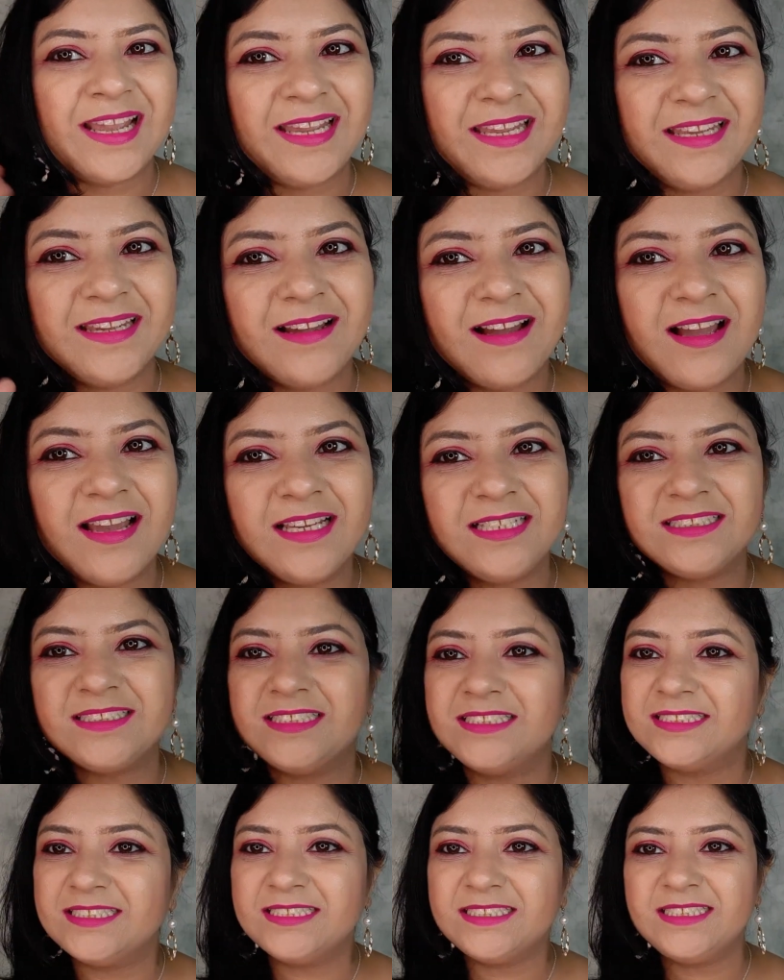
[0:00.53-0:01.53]
Hey guys,
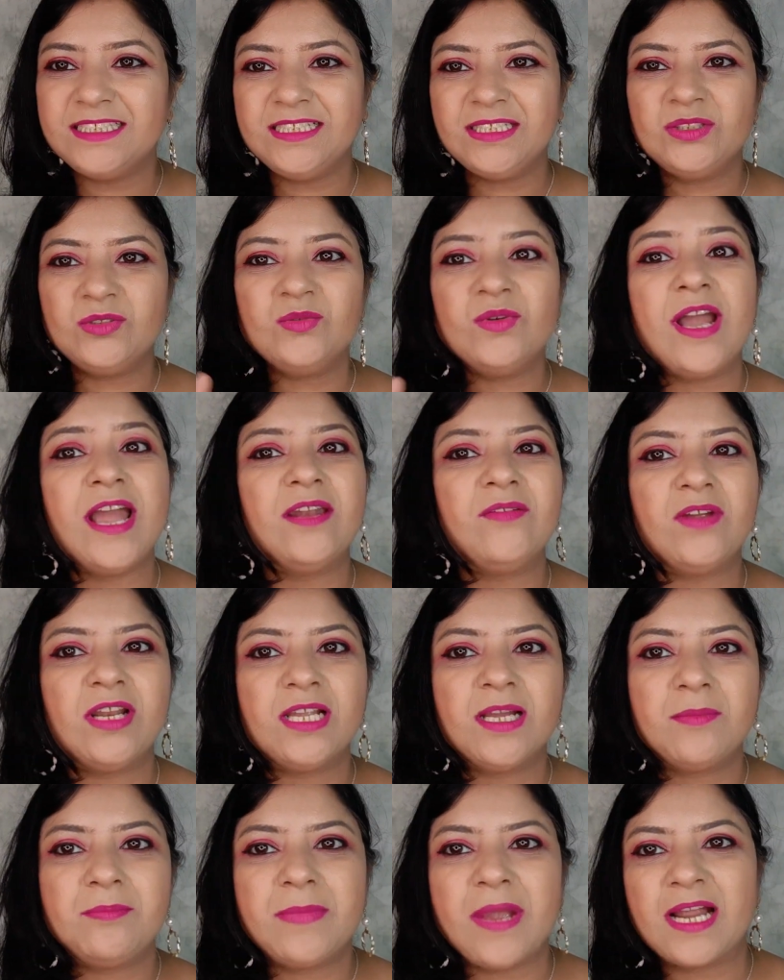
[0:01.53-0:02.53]
this is Neetu and
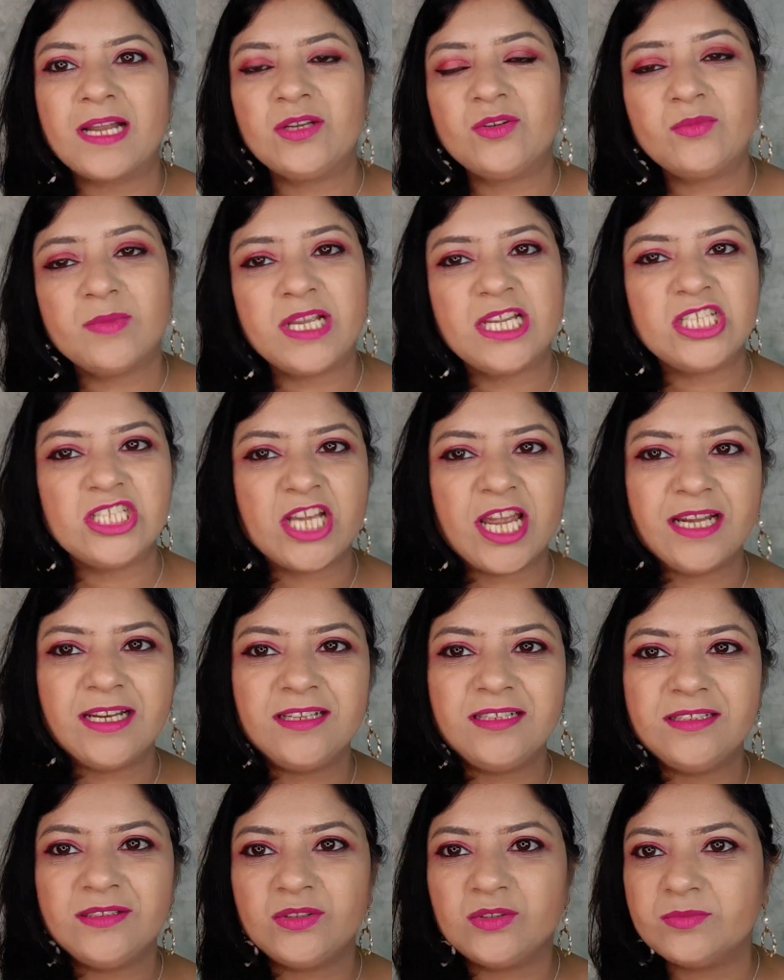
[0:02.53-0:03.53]
welcome back to my
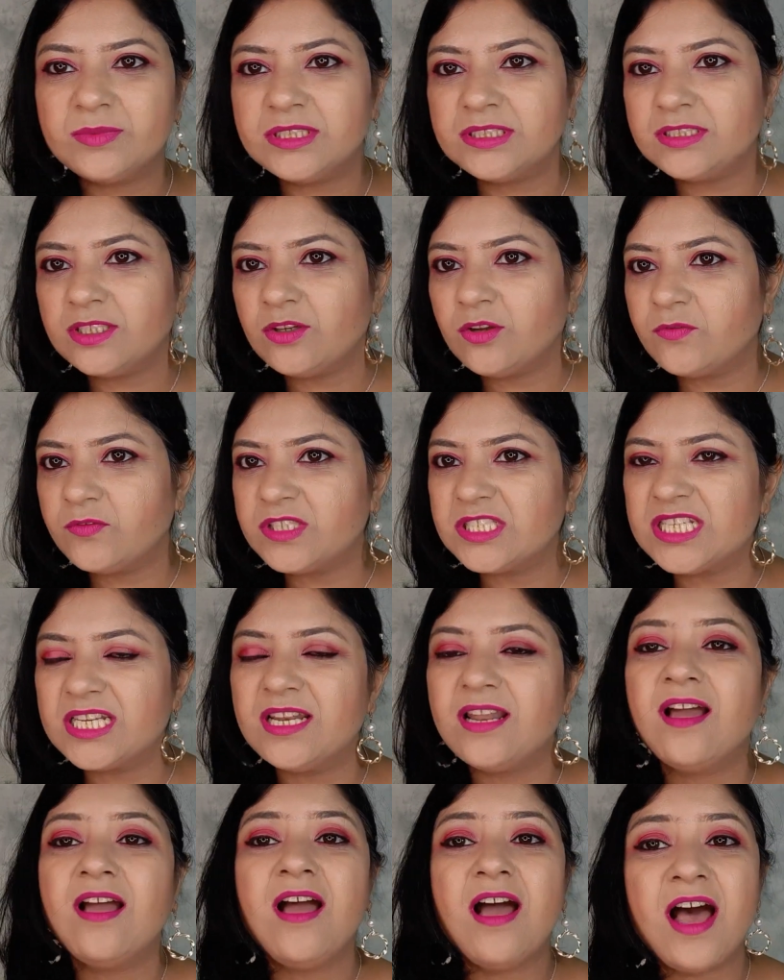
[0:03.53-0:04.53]
channel Neetu Bansal
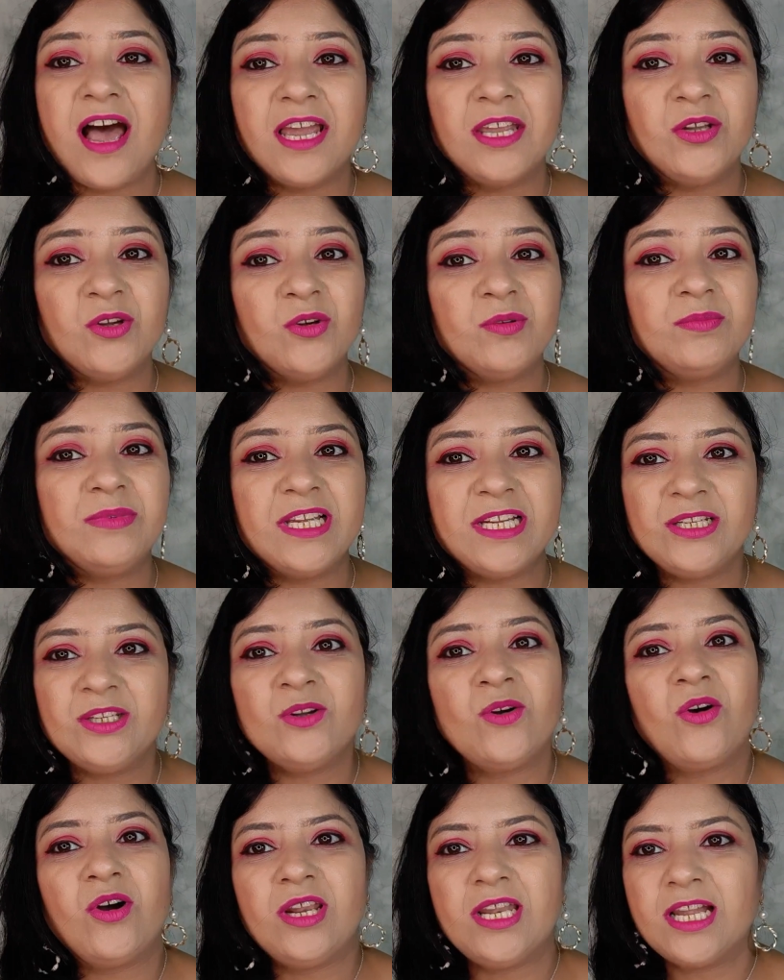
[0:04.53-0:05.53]
Official. I hope that
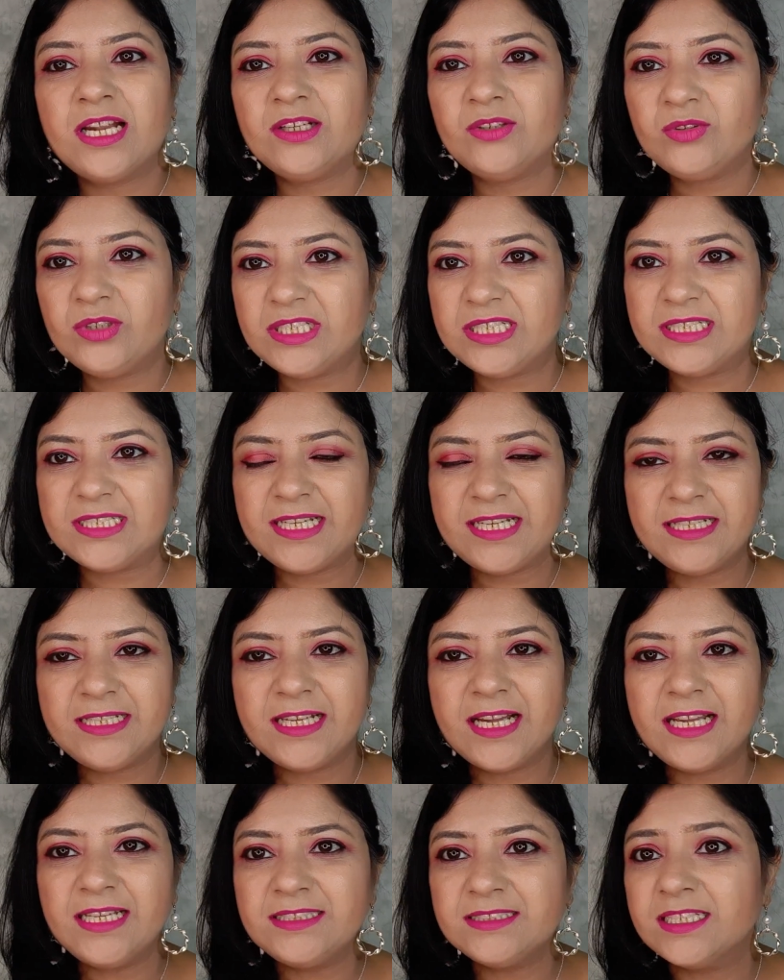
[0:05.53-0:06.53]
you all are doing great
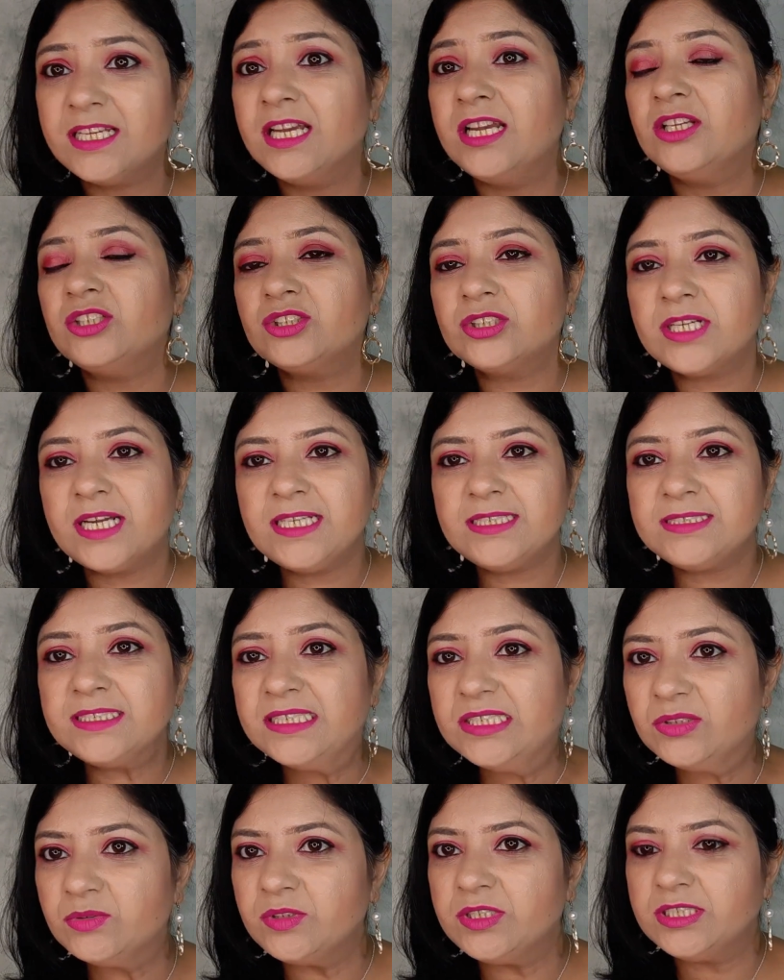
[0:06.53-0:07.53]
guys. So guys,
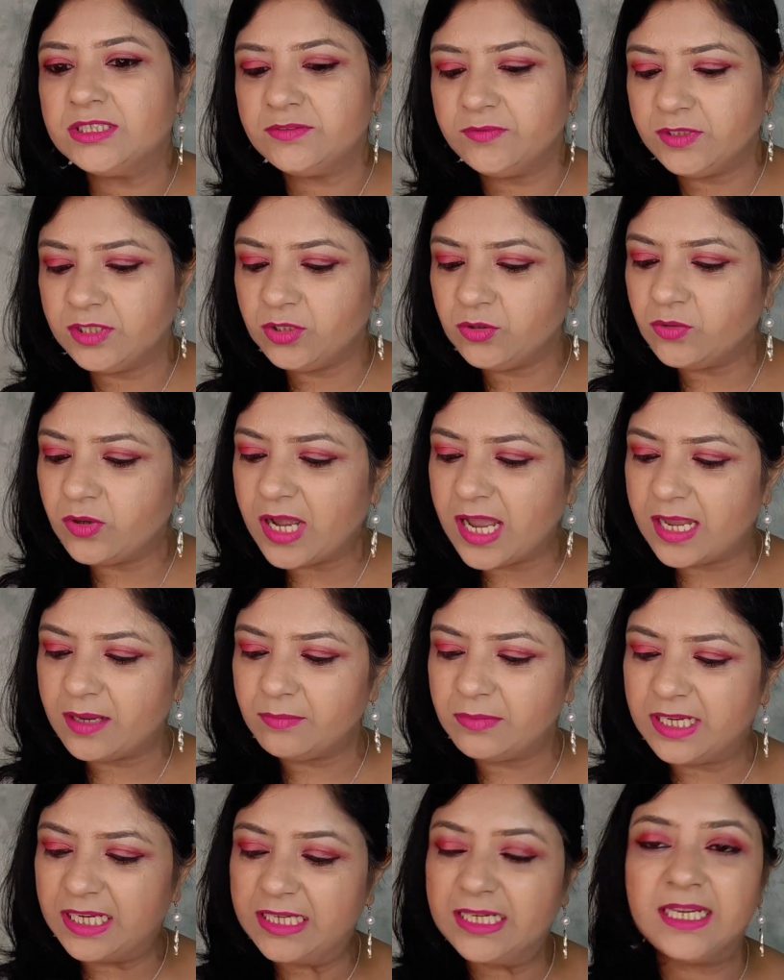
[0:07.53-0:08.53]
in today's video I
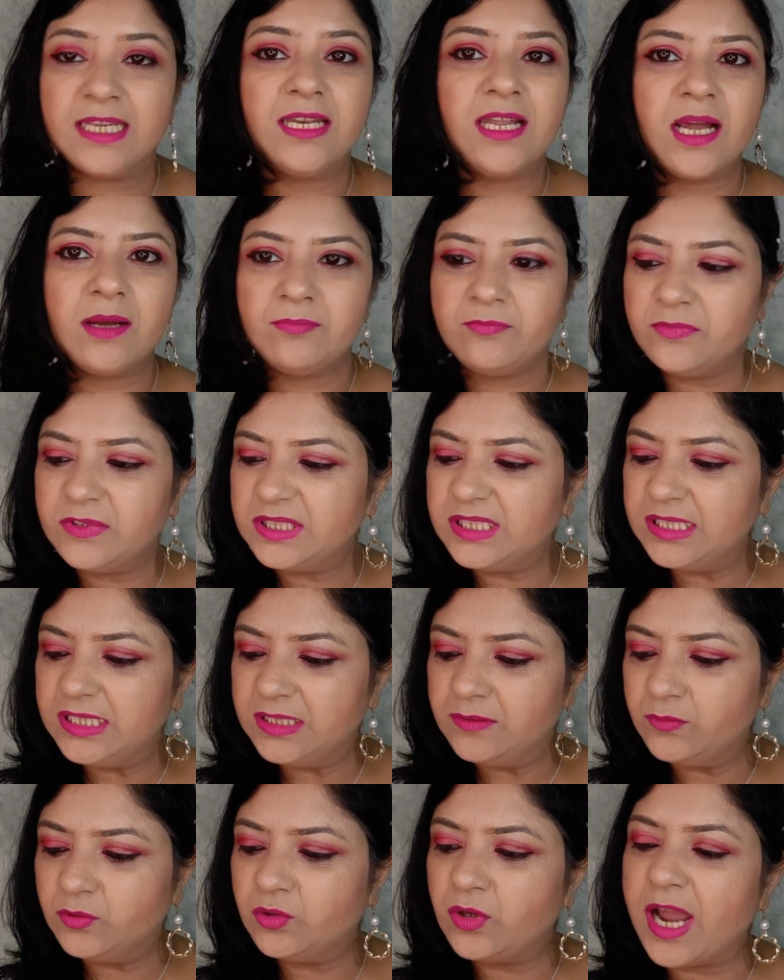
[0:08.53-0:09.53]
am again up with the
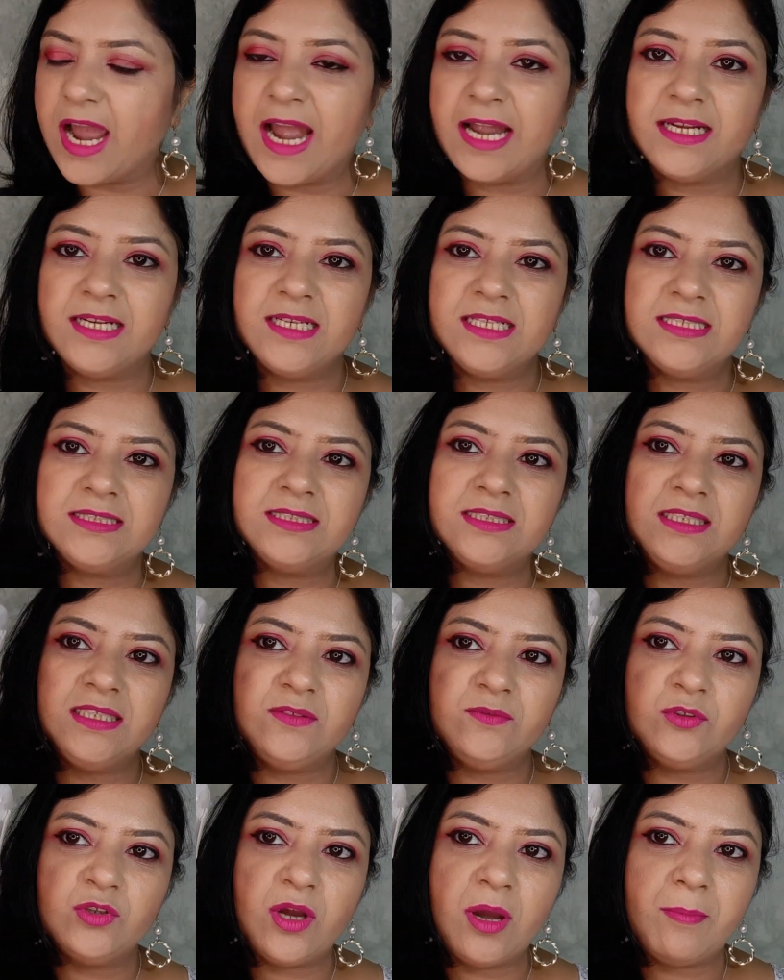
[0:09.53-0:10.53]
review, and it is the
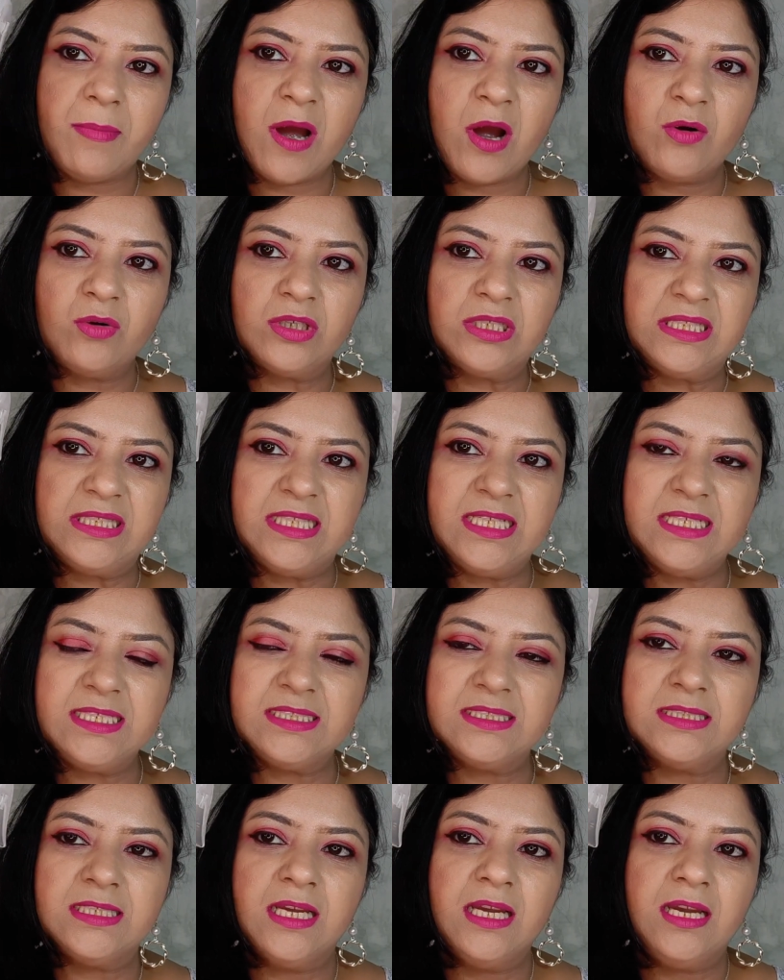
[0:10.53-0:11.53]
review about
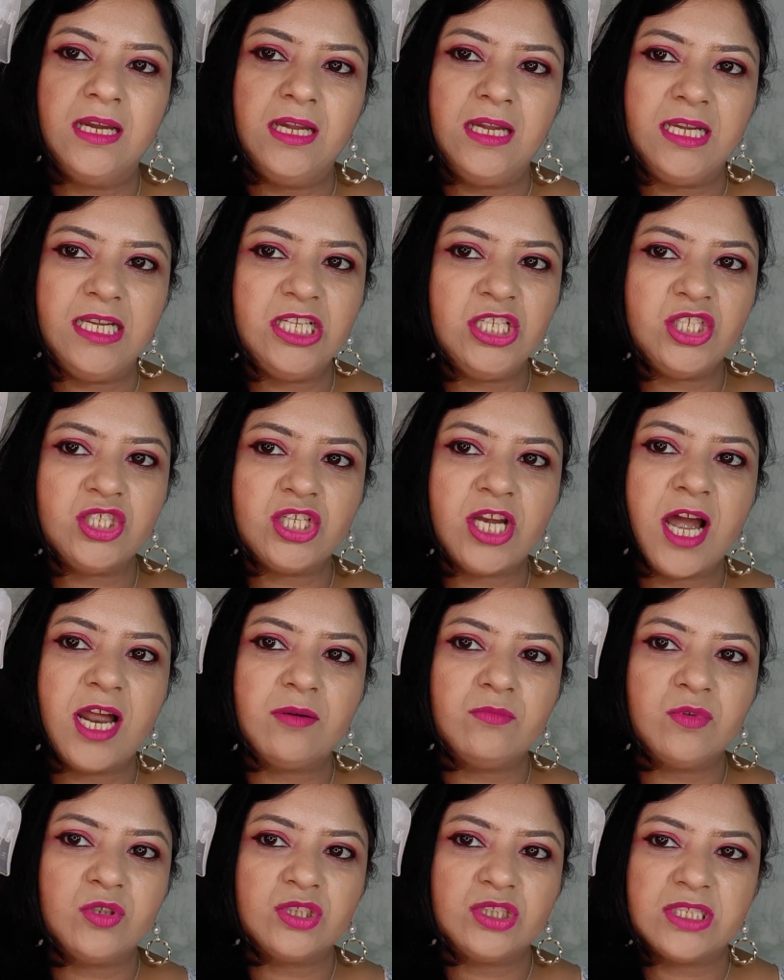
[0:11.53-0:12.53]
this in
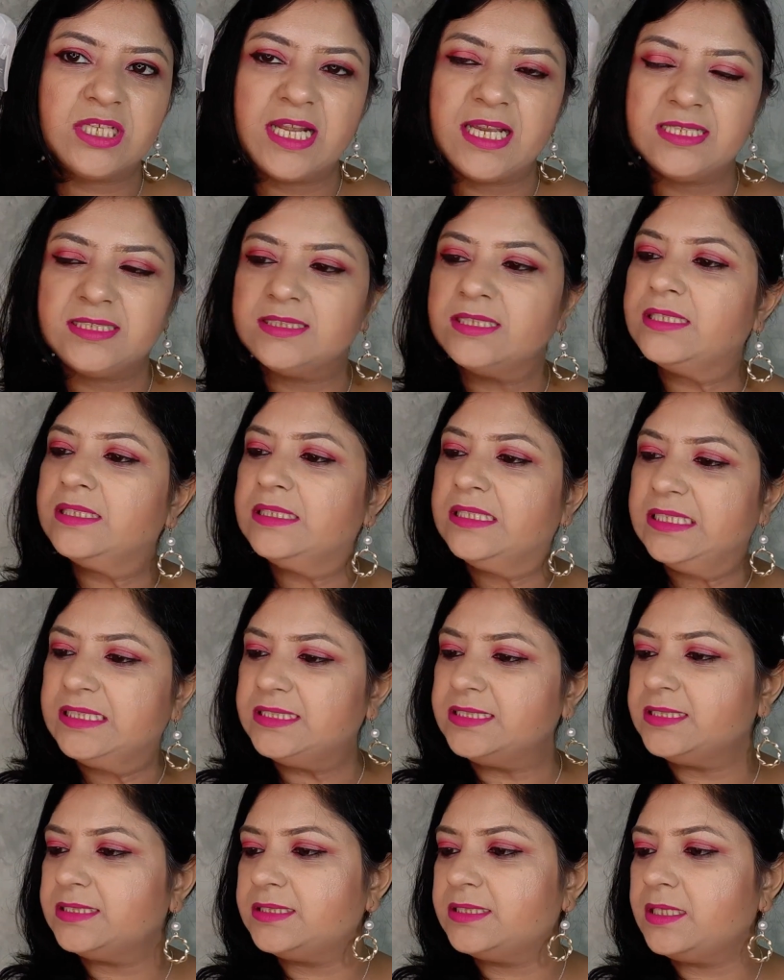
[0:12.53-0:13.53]
shower moisturizer.
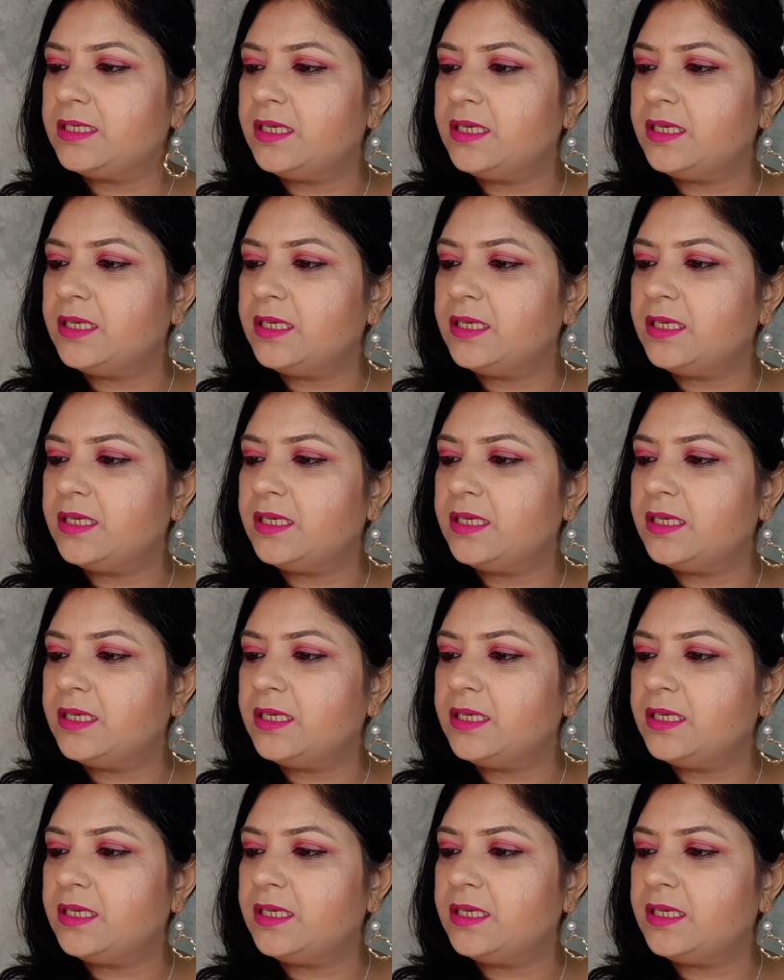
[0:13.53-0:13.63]
This is the